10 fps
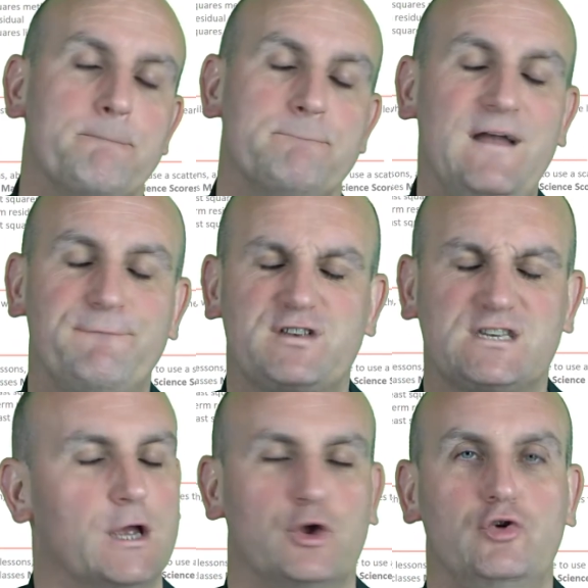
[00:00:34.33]

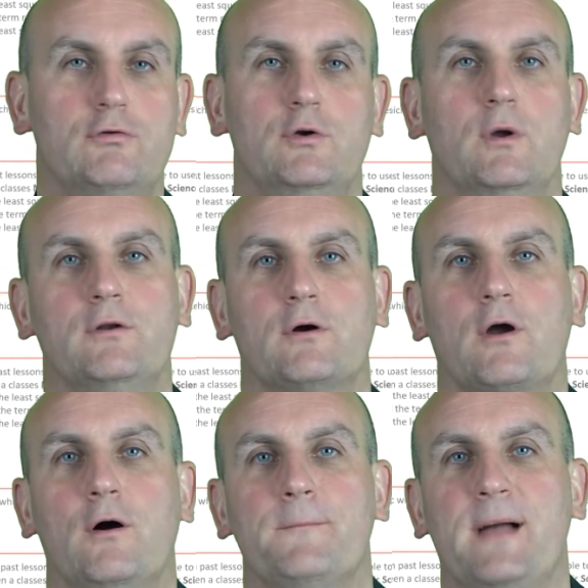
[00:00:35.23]

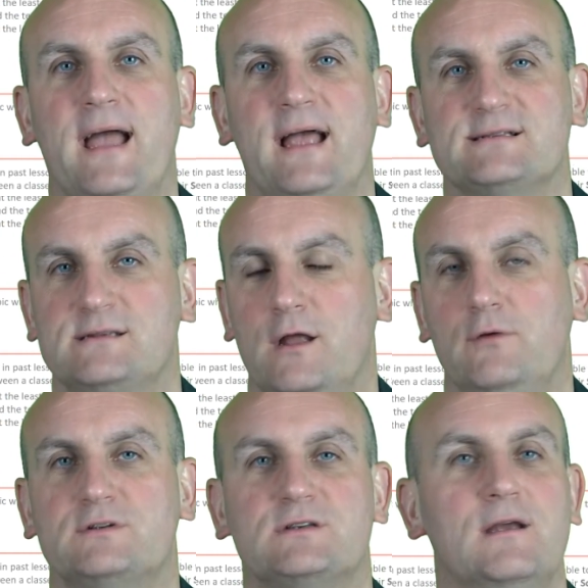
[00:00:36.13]
MaffsGuru.com has
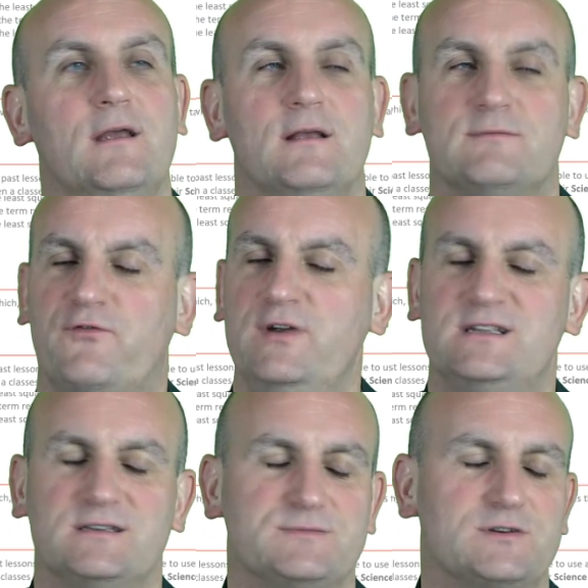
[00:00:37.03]
notes, free
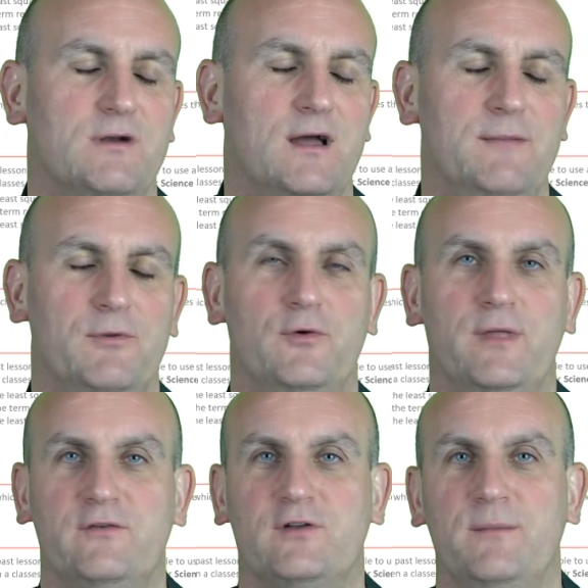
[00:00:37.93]
to subscribe, and all
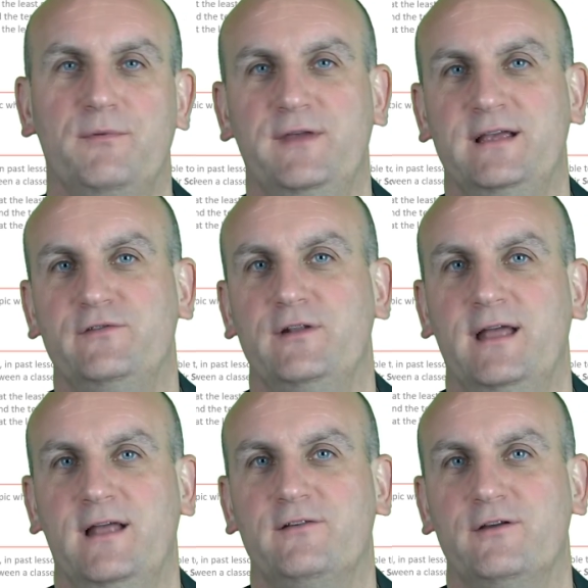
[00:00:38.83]
those type of things in
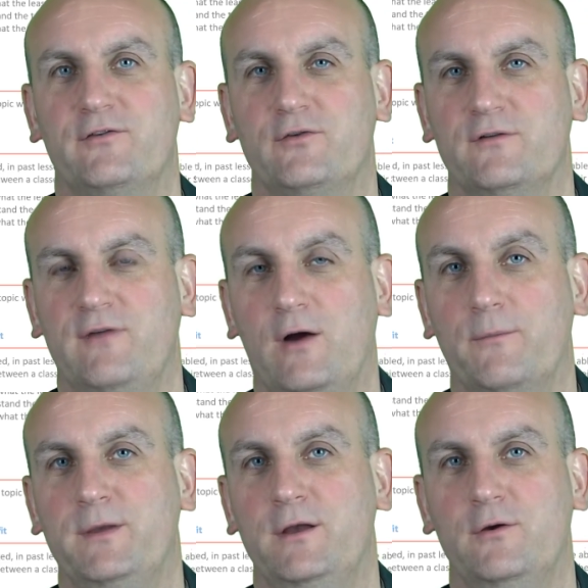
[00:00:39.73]
there to sort of
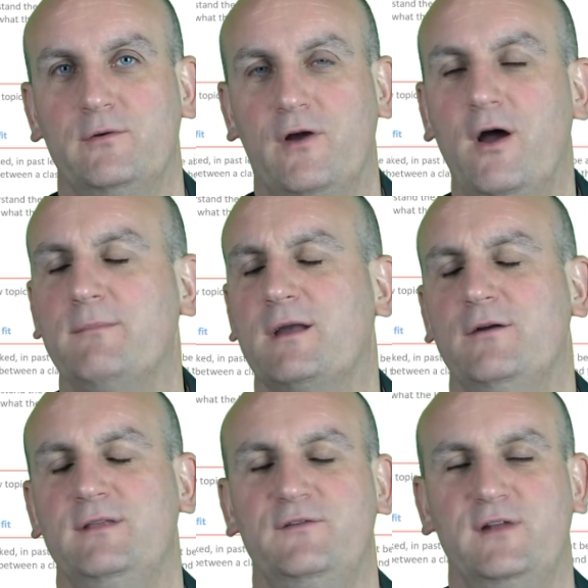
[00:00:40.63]
help you time
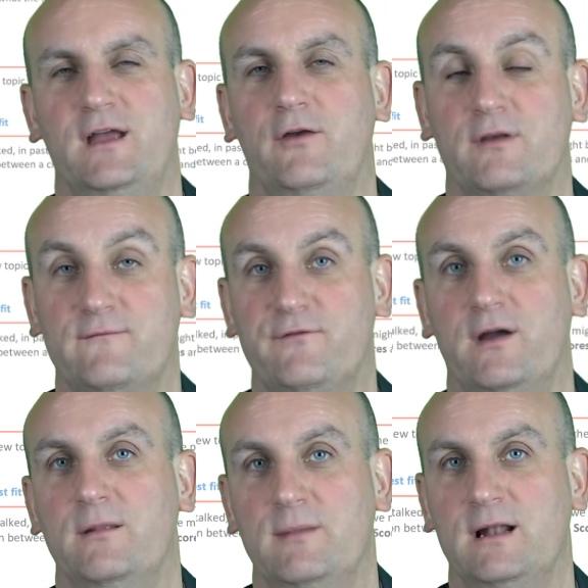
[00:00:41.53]
code these videos and
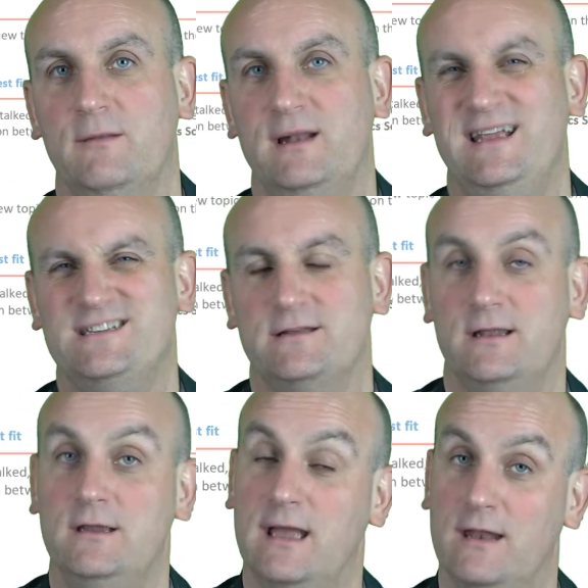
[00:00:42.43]
find them a little bit easier
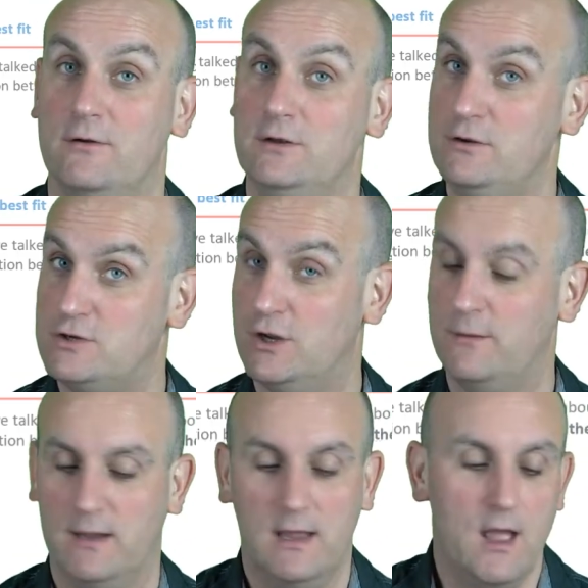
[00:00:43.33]
than you can on
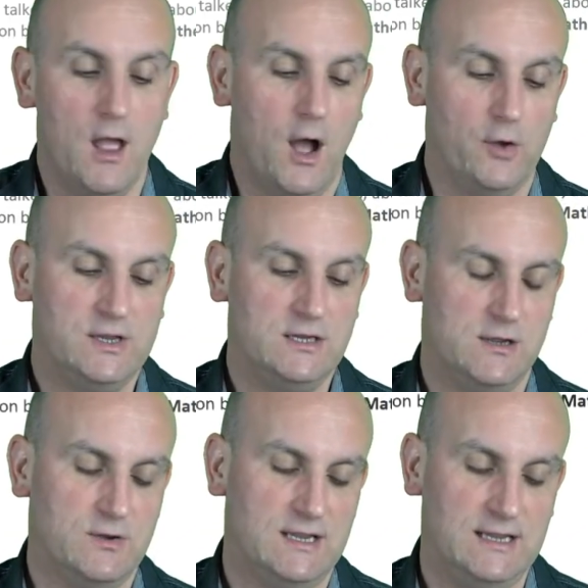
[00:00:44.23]
YouTube. Okie
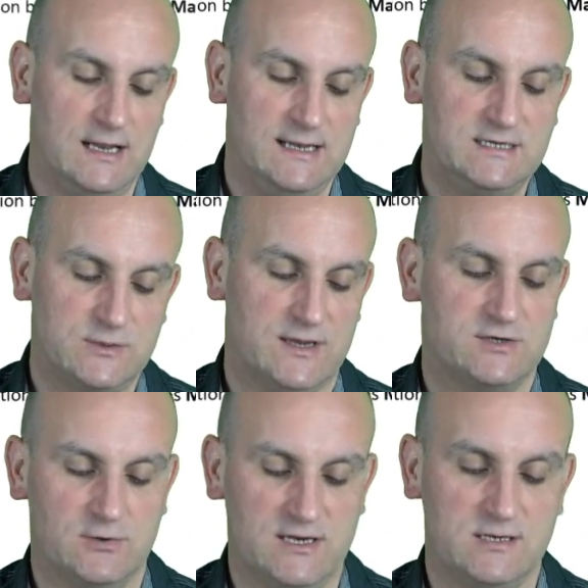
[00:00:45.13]
dokie, least
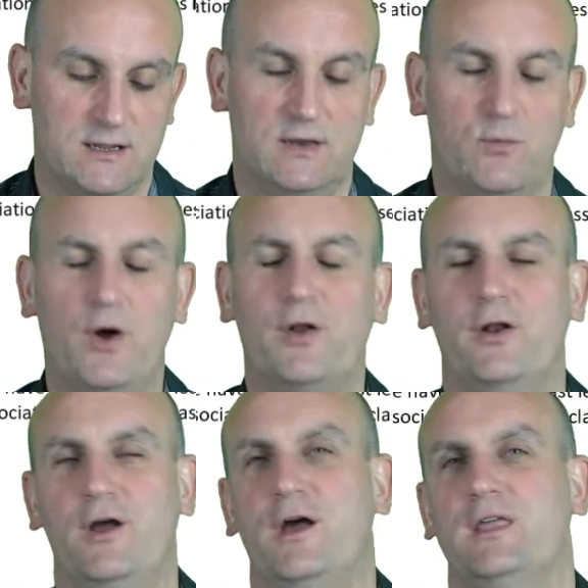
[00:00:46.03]
squares regression line. What
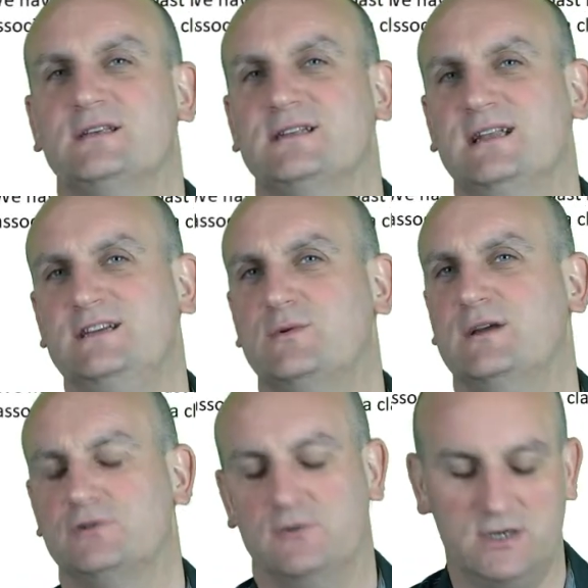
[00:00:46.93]
on earth is a least
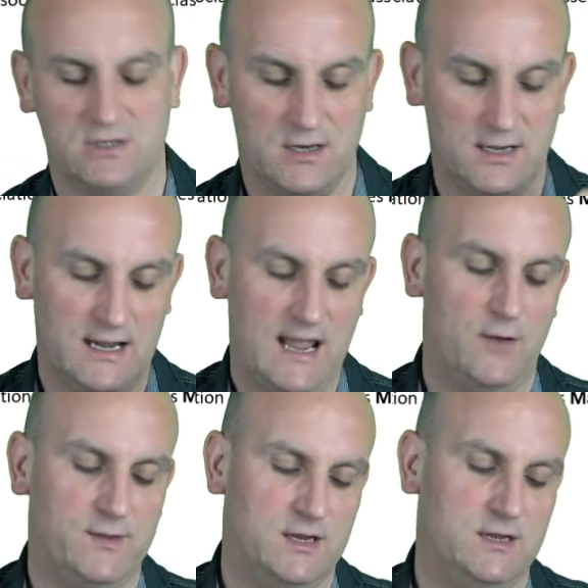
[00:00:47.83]
squares regression line?
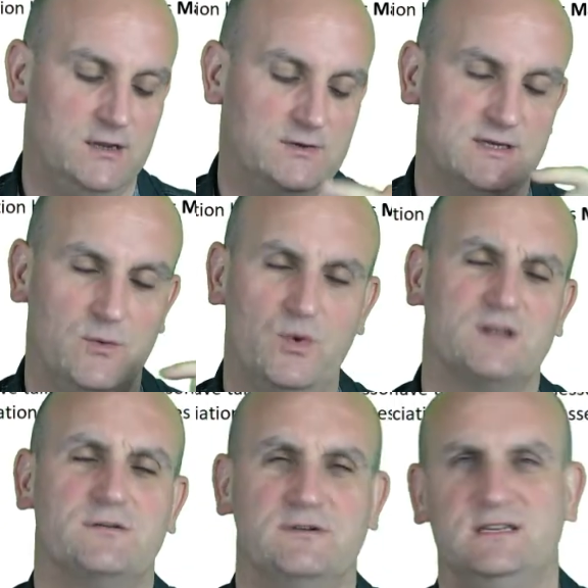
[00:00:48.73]
How are we going to use it?
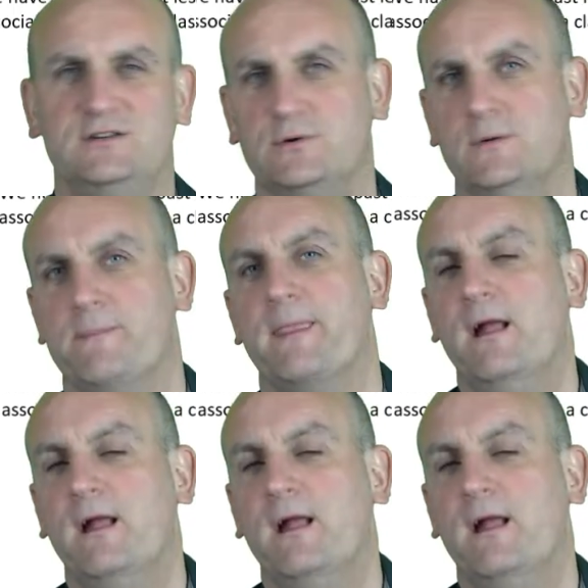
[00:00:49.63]
What's a residual?